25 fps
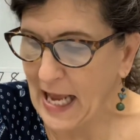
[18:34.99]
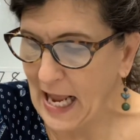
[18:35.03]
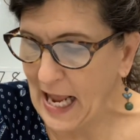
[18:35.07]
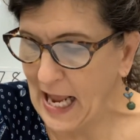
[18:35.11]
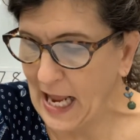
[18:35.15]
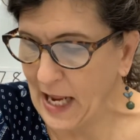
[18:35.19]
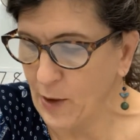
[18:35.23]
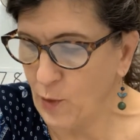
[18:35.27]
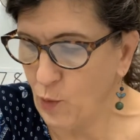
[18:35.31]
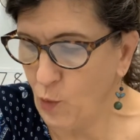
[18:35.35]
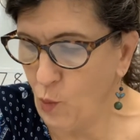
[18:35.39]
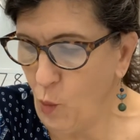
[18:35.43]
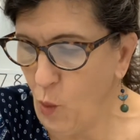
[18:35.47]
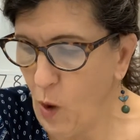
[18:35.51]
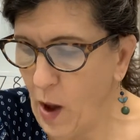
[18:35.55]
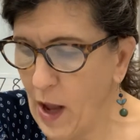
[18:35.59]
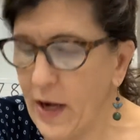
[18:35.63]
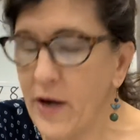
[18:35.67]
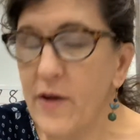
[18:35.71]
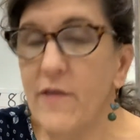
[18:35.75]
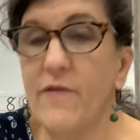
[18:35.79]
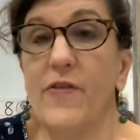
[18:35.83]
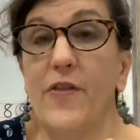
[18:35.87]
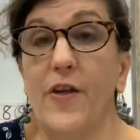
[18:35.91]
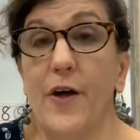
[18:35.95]
And
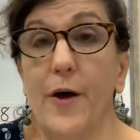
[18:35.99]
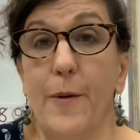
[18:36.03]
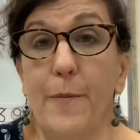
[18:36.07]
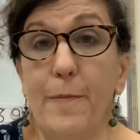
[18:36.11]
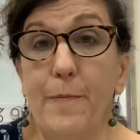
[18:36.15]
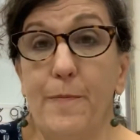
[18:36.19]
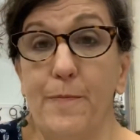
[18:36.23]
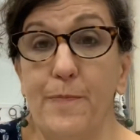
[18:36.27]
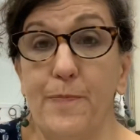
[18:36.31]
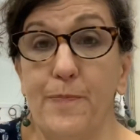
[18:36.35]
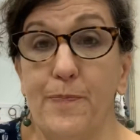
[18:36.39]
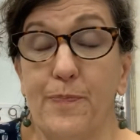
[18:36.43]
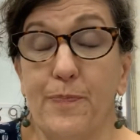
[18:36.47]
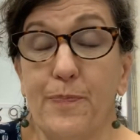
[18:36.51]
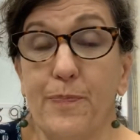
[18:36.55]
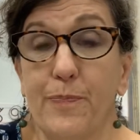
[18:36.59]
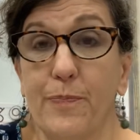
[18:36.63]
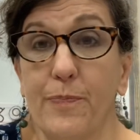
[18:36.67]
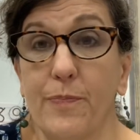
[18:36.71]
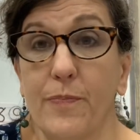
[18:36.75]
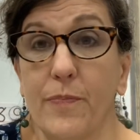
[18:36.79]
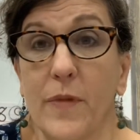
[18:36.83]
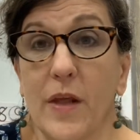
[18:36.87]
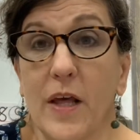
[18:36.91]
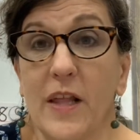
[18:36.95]
one of them,
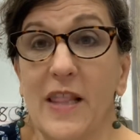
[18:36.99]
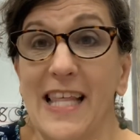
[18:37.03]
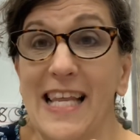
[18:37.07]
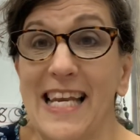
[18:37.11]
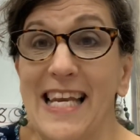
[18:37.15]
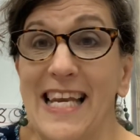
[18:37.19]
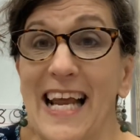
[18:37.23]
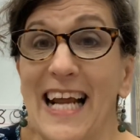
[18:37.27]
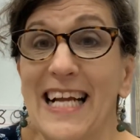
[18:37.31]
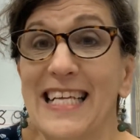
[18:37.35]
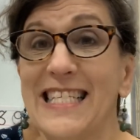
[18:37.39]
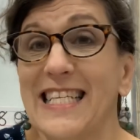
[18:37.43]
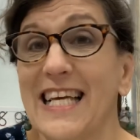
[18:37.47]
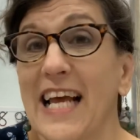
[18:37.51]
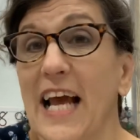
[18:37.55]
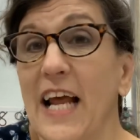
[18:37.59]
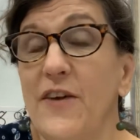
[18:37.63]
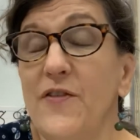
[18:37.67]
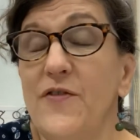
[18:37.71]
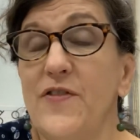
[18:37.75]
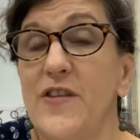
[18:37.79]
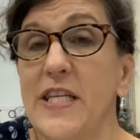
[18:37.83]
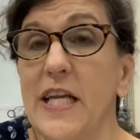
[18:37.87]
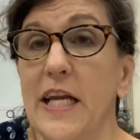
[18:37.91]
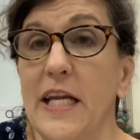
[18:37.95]
the next kind
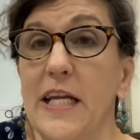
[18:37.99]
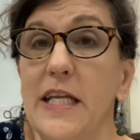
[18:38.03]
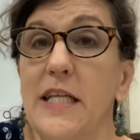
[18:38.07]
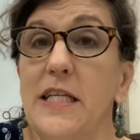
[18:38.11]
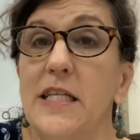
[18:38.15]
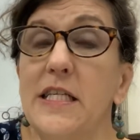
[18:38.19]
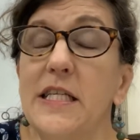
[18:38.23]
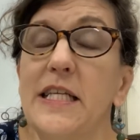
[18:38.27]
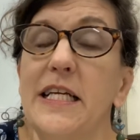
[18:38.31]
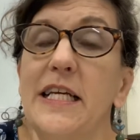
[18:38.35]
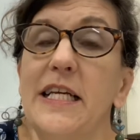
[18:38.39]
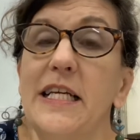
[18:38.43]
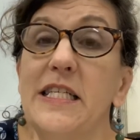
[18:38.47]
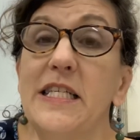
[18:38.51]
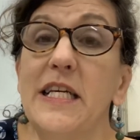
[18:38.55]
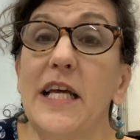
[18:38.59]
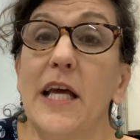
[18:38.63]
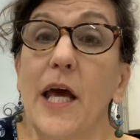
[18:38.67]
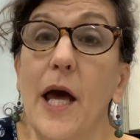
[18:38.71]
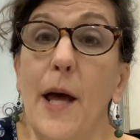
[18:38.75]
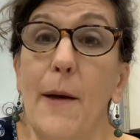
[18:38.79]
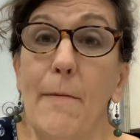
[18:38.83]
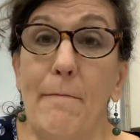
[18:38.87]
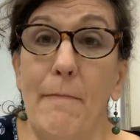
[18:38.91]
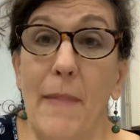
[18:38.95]
of sentence, is a
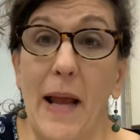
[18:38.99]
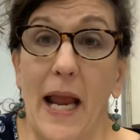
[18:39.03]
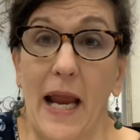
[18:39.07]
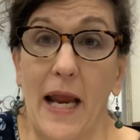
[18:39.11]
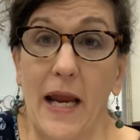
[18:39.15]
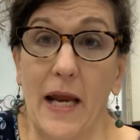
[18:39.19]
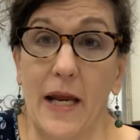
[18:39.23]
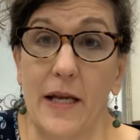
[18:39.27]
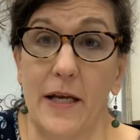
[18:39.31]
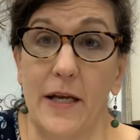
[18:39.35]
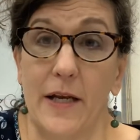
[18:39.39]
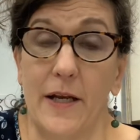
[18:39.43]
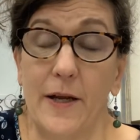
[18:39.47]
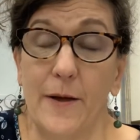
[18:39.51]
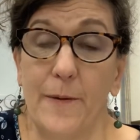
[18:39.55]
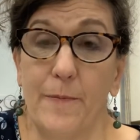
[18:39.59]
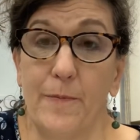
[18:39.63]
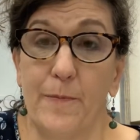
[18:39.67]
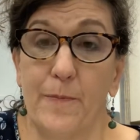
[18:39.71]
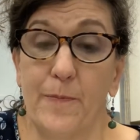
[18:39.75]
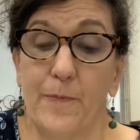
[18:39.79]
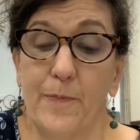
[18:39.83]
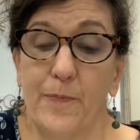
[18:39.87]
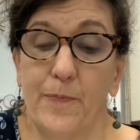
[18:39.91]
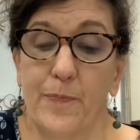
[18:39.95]
command.
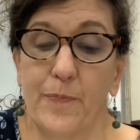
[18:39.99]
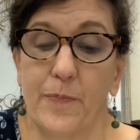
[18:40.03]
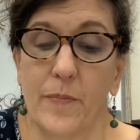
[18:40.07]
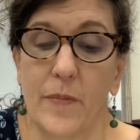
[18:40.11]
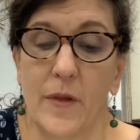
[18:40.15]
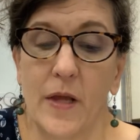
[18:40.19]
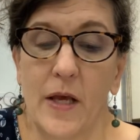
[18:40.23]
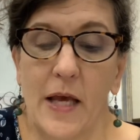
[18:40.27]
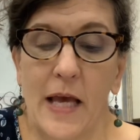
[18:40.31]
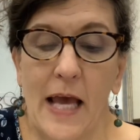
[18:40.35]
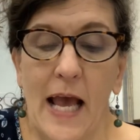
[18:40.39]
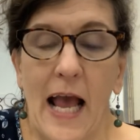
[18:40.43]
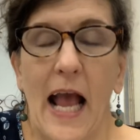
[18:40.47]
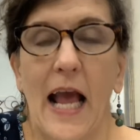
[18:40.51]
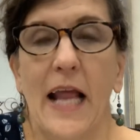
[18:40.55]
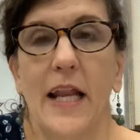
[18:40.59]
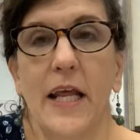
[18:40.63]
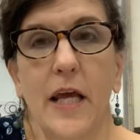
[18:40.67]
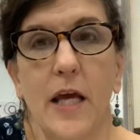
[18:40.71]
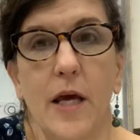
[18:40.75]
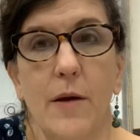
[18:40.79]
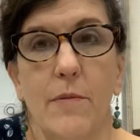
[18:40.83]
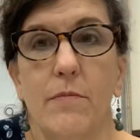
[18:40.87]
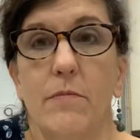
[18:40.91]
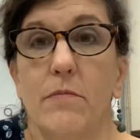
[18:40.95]

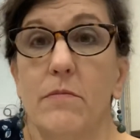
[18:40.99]
And